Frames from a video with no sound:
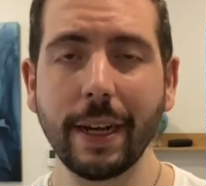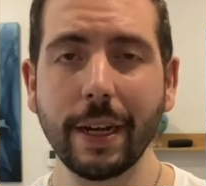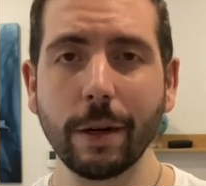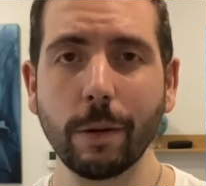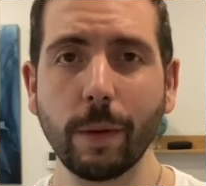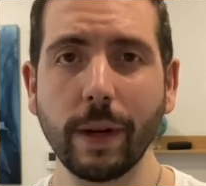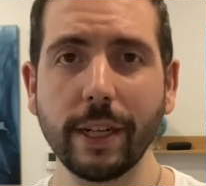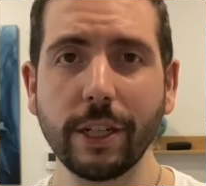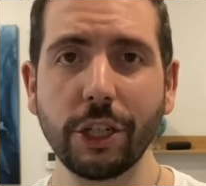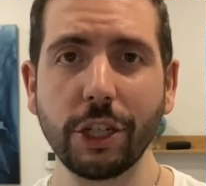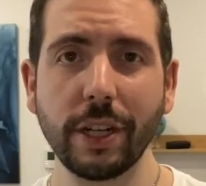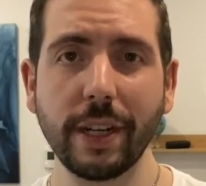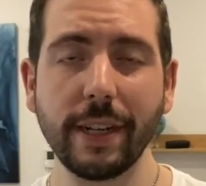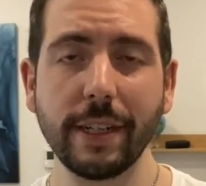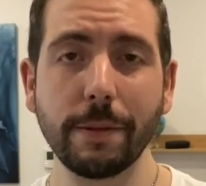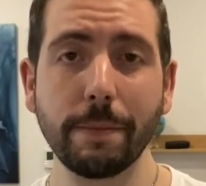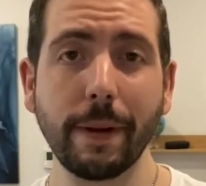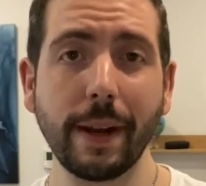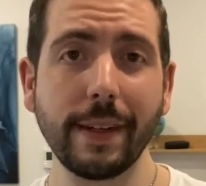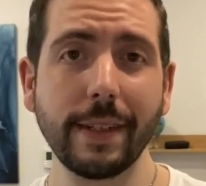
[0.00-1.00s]
which
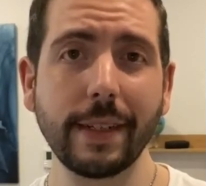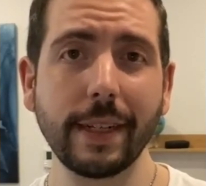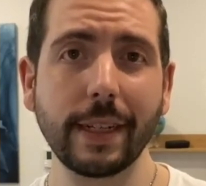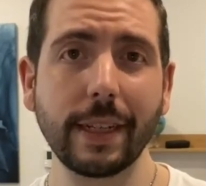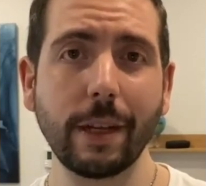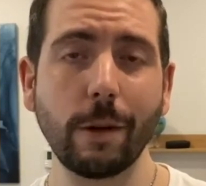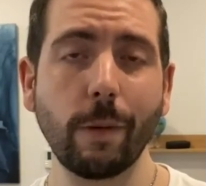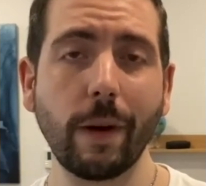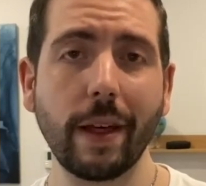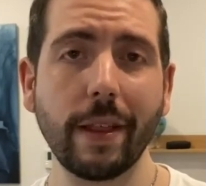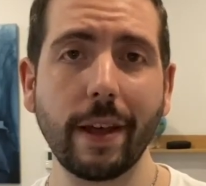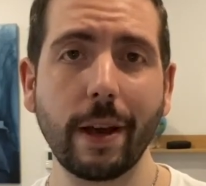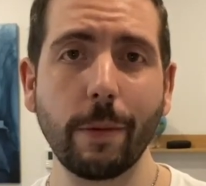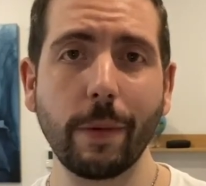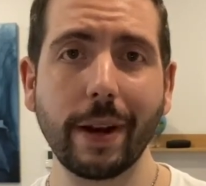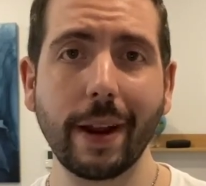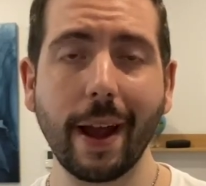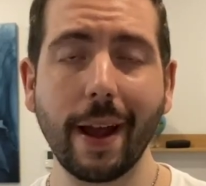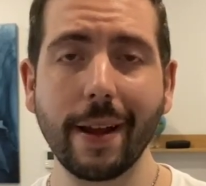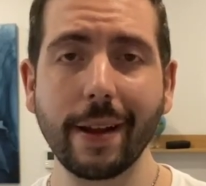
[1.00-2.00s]
is basically where they
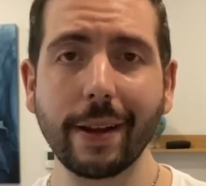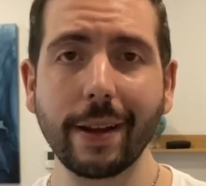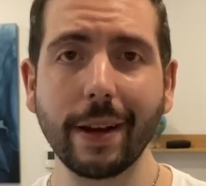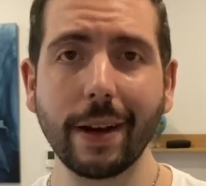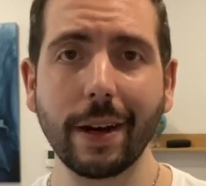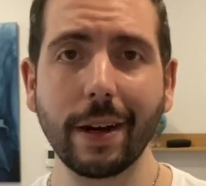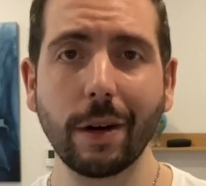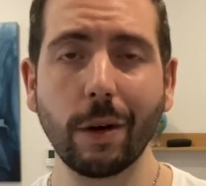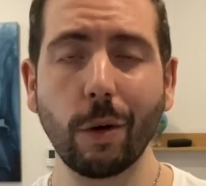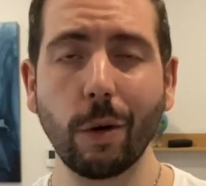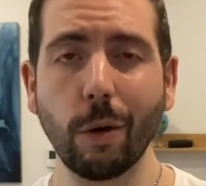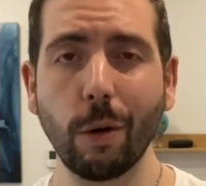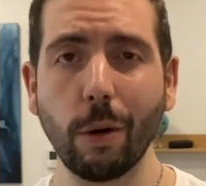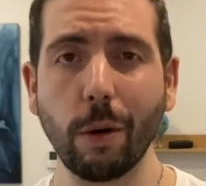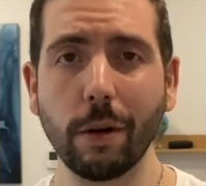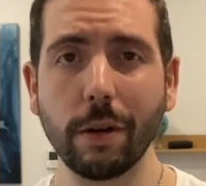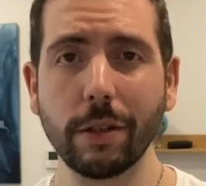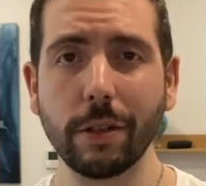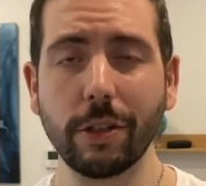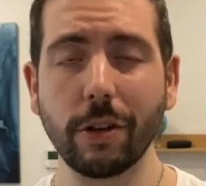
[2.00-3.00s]
would anchor
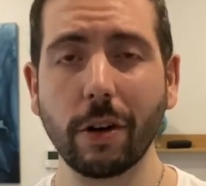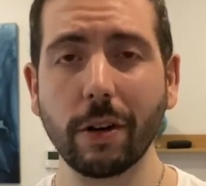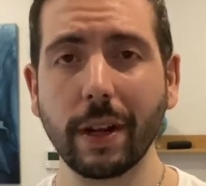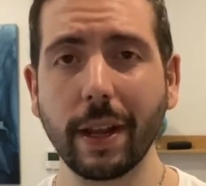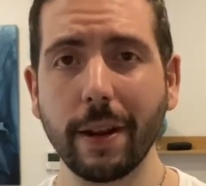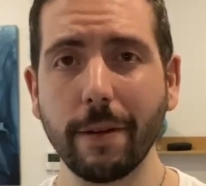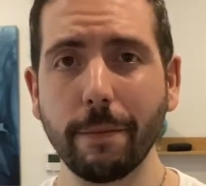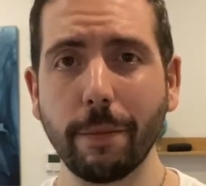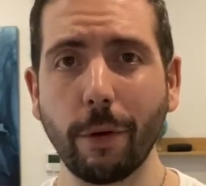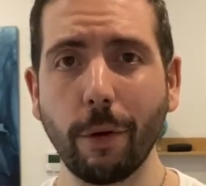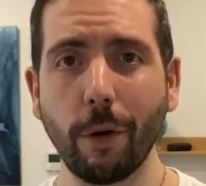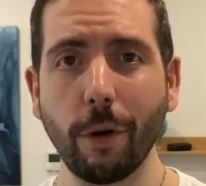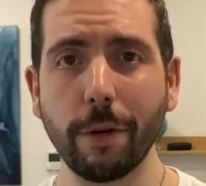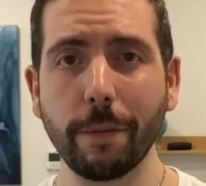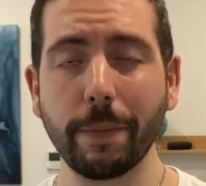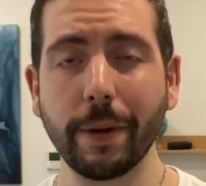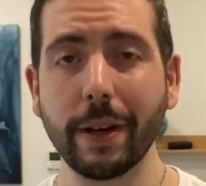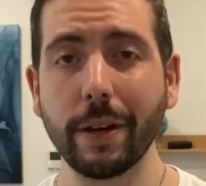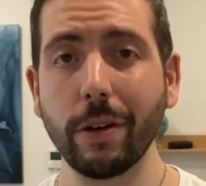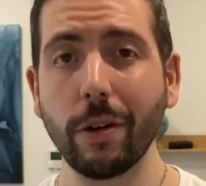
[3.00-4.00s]
or dock in
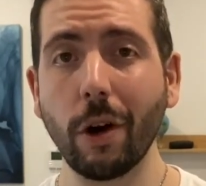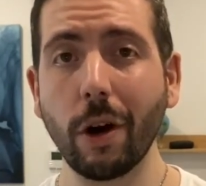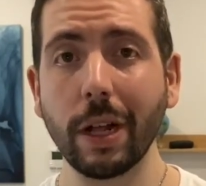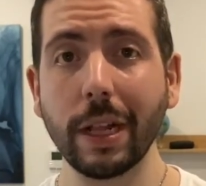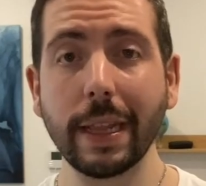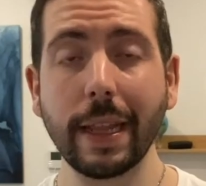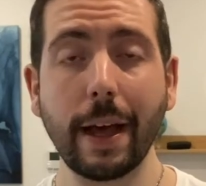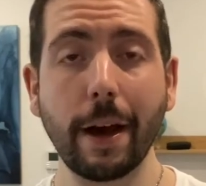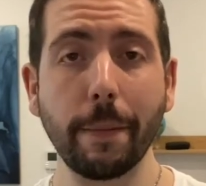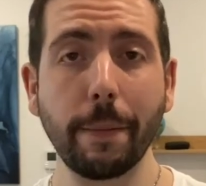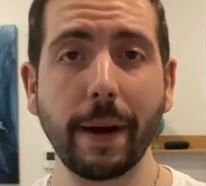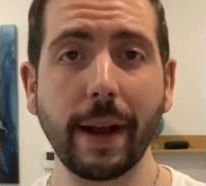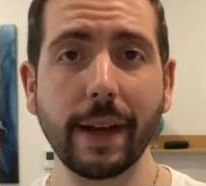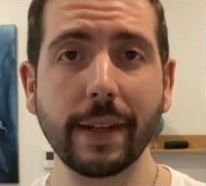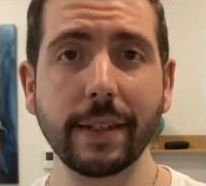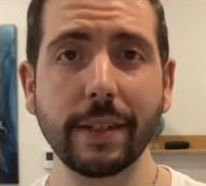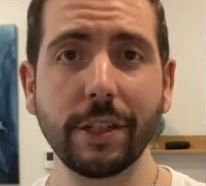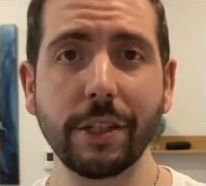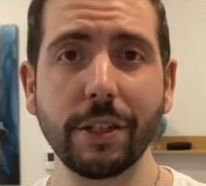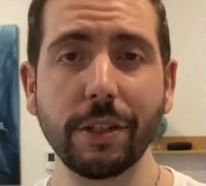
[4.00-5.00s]
port but not allow
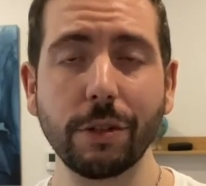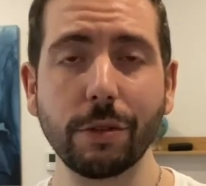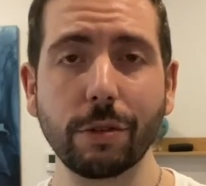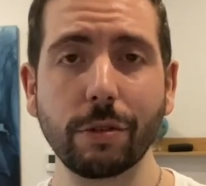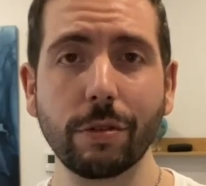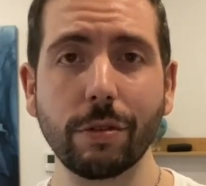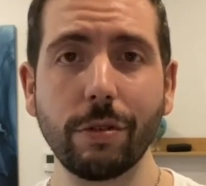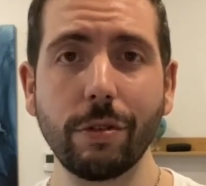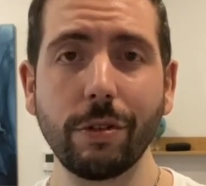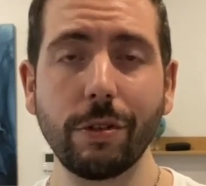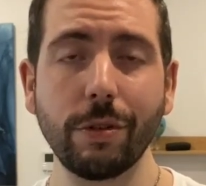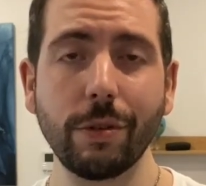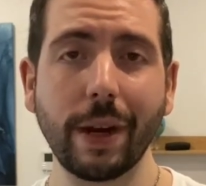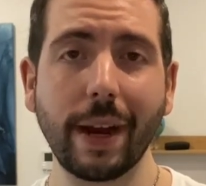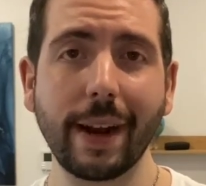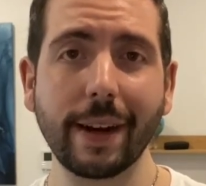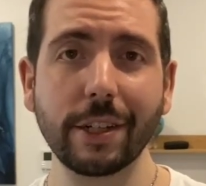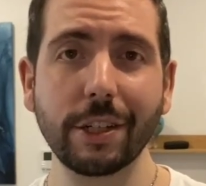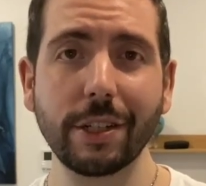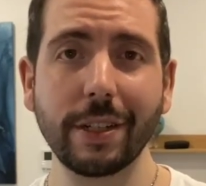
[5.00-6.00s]
passengers or crew to
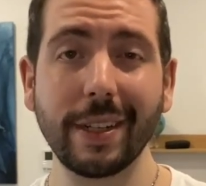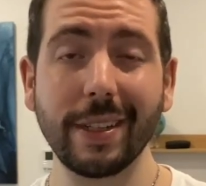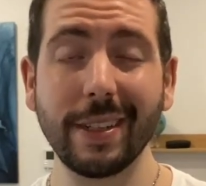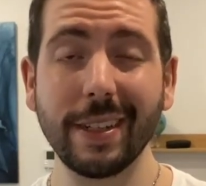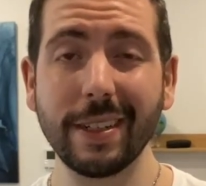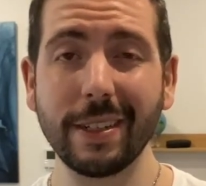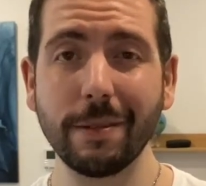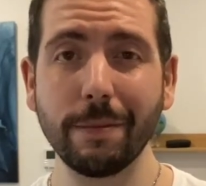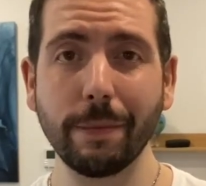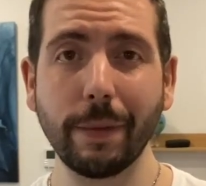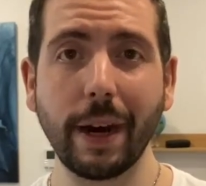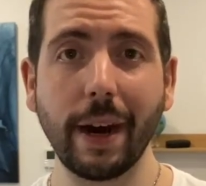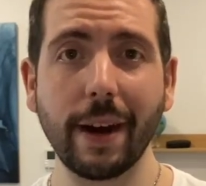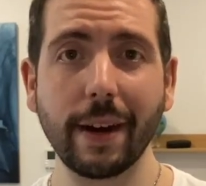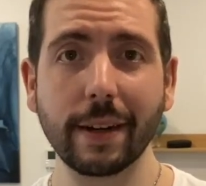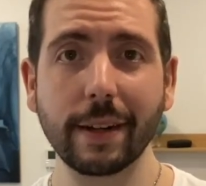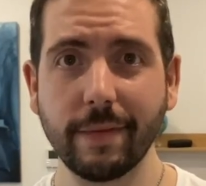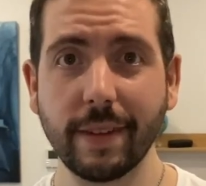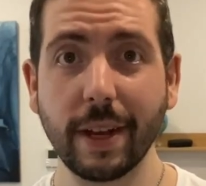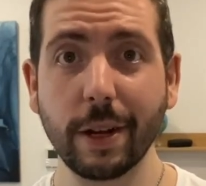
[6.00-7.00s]
actually disembark.